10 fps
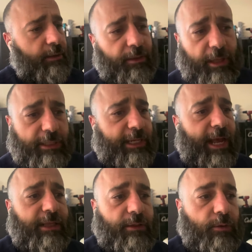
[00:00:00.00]
things I
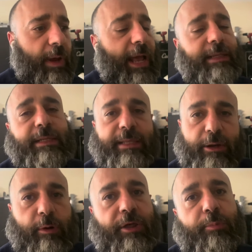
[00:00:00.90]
had to do, I had to dig
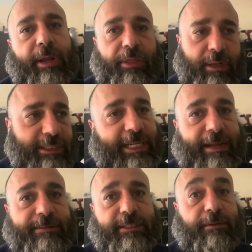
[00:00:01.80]
around my
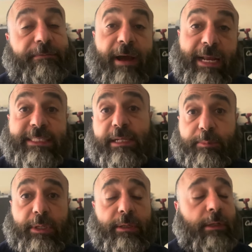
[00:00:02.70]
safes to find
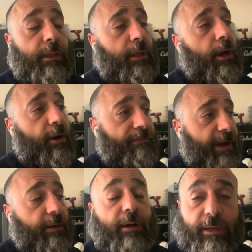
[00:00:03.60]
something or
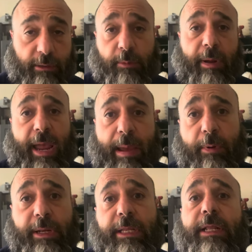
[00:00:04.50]
find you know my ammo
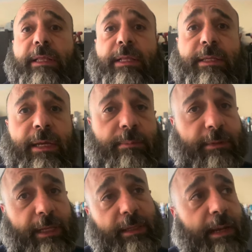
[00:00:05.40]
I needed at that time.
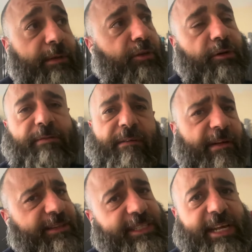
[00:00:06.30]
That time either it was five
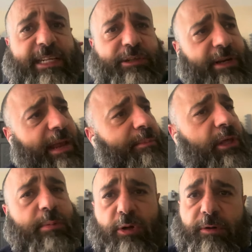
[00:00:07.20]
five six or nine
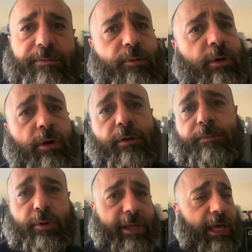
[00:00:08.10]
millimeter or four or
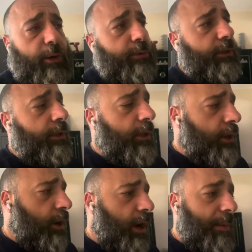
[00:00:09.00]
forty caliber
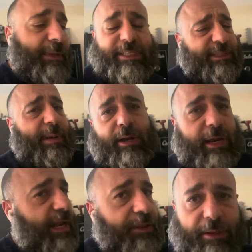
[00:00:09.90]
um, it doesn't matter,
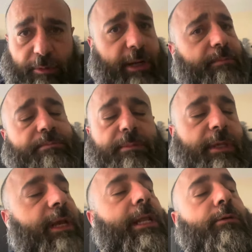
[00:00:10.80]
anything, right?
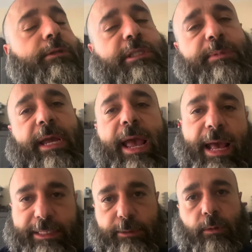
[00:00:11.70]
And it would just be a
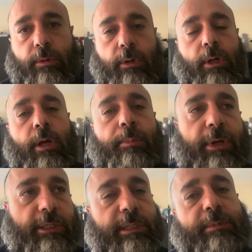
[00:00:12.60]
hassle
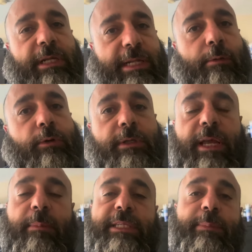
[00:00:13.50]
because sometimes I want to
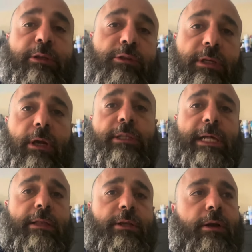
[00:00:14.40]
take my specialty guns
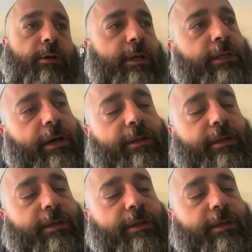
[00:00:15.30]
out there. Or, you know, I,